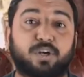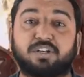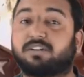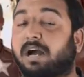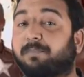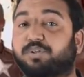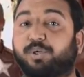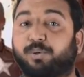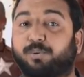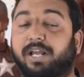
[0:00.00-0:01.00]
question comes to
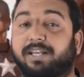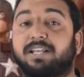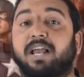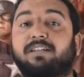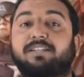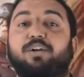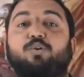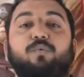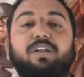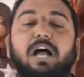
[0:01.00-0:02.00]
you is that,
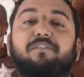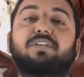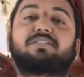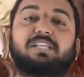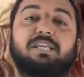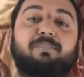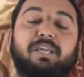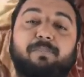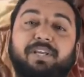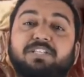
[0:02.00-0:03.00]
do we have the same
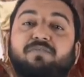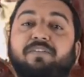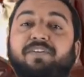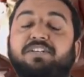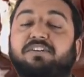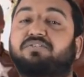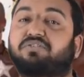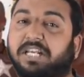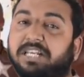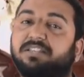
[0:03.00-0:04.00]
image when we just
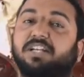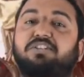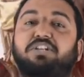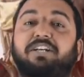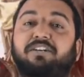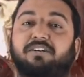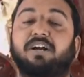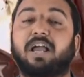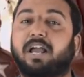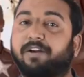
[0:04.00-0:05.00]
change the gender
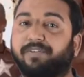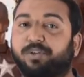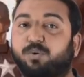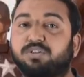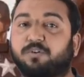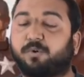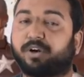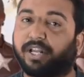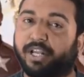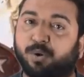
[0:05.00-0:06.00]
and we use the
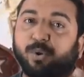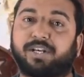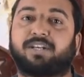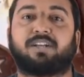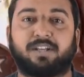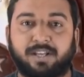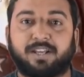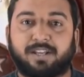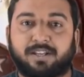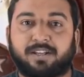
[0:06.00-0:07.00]
word heroine?
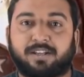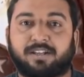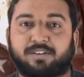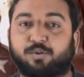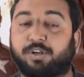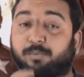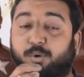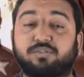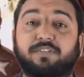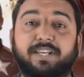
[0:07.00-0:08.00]
So in
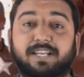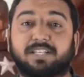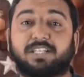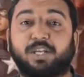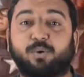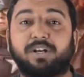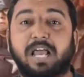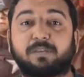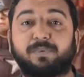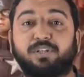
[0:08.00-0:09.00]
most of the cases, heroine
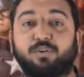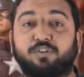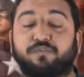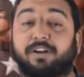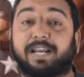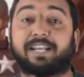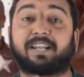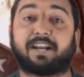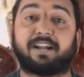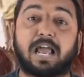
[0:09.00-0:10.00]
has been used for
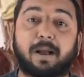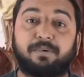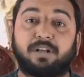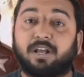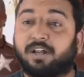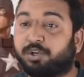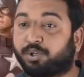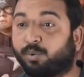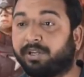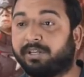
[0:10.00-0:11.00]
getting kidnapped,
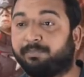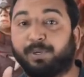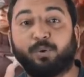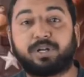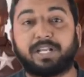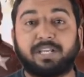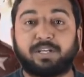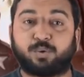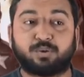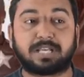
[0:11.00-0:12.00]
showing beauty,
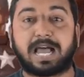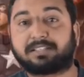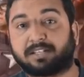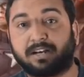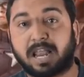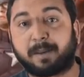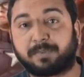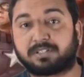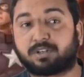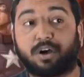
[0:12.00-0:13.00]
used as
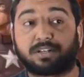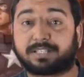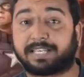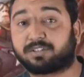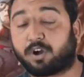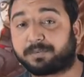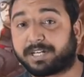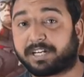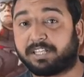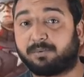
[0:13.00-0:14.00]
glamorous or sex
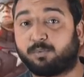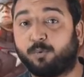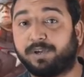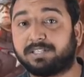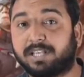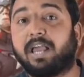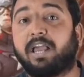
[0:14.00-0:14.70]
object in the movies.